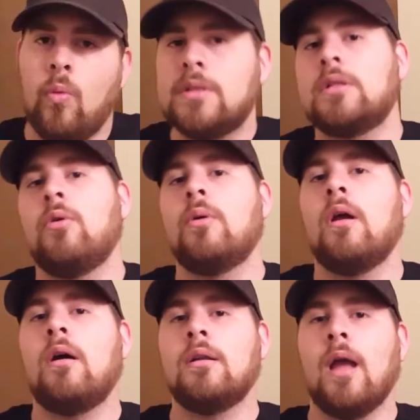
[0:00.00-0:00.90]
What's
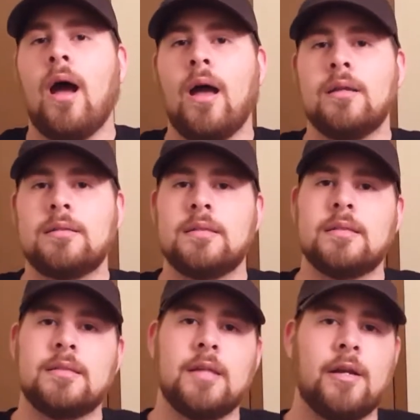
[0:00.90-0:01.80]
going on, guys?
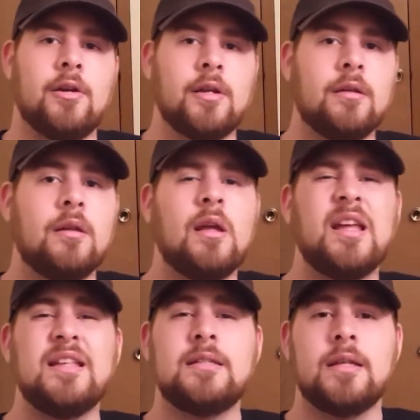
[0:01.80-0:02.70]
This is Darian,
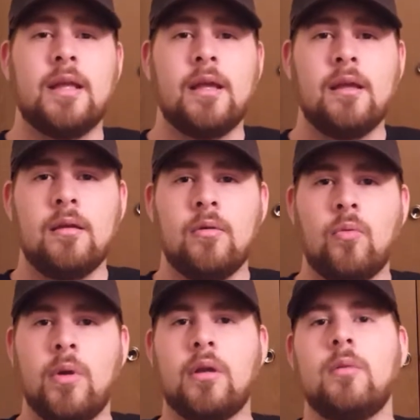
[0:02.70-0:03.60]
and today
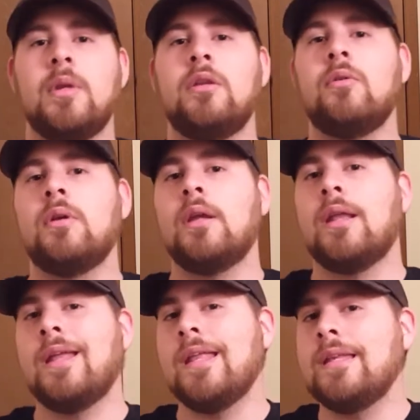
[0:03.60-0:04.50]
we're going to be doing
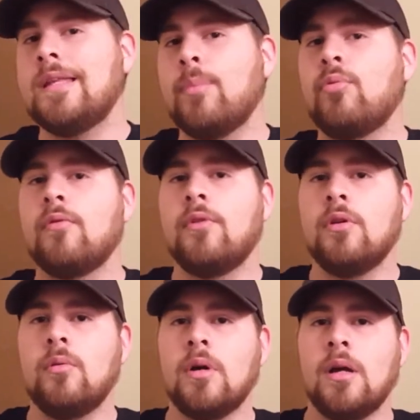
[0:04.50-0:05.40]
an in-depth
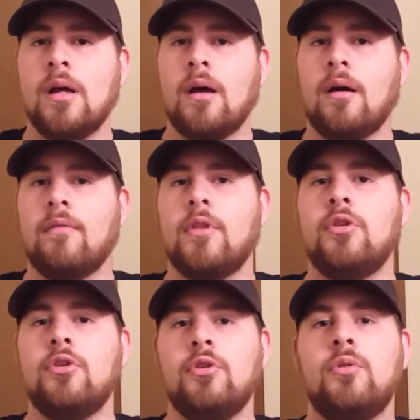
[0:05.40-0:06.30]
review of the
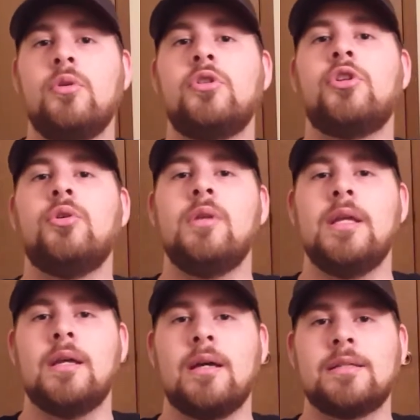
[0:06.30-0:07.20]
new
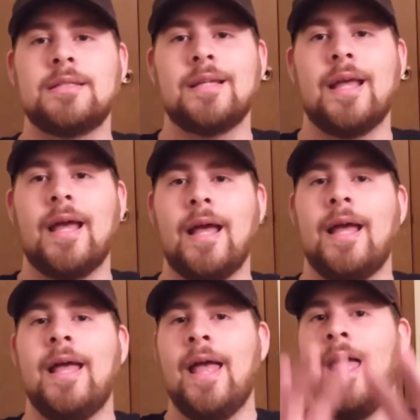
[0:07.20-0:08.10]
2DS
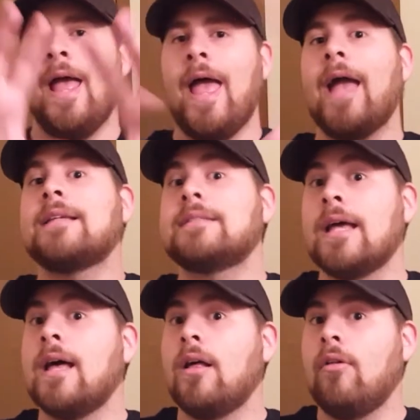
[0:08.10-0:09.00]

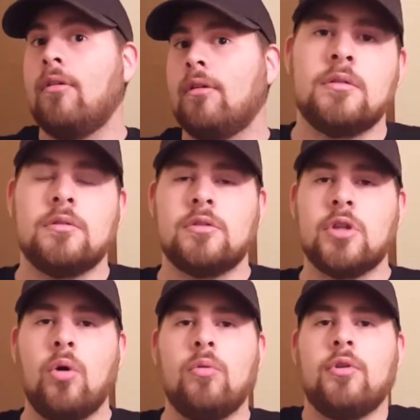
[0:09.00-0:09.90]
XL.
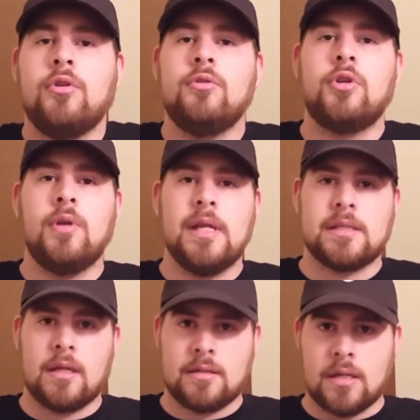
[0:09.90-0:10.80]
So the new
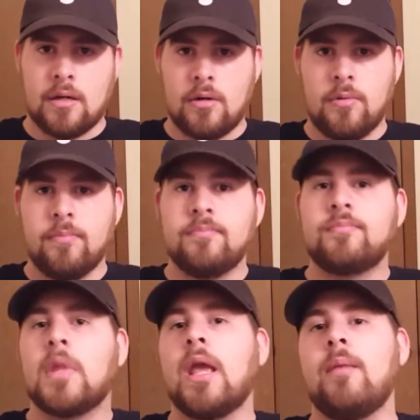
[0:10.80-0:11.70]
2DS XL
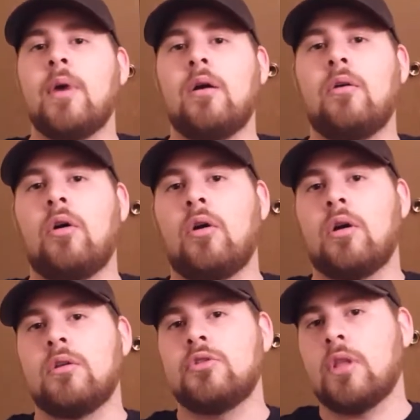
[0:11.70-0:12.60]
came out
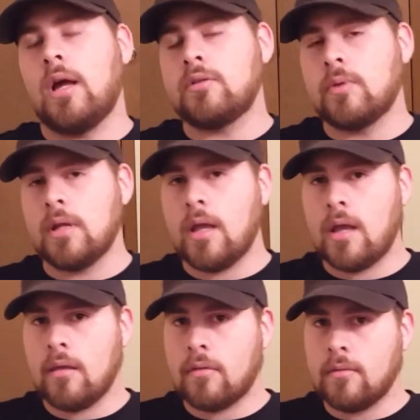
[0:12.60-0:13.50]
on July
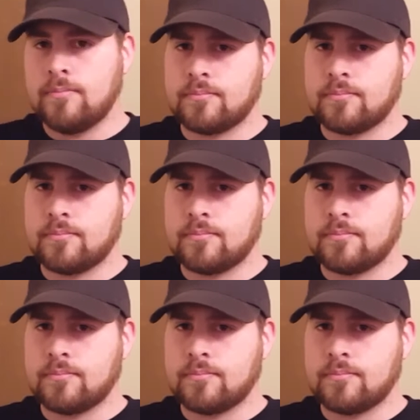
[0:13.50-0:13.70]
28th,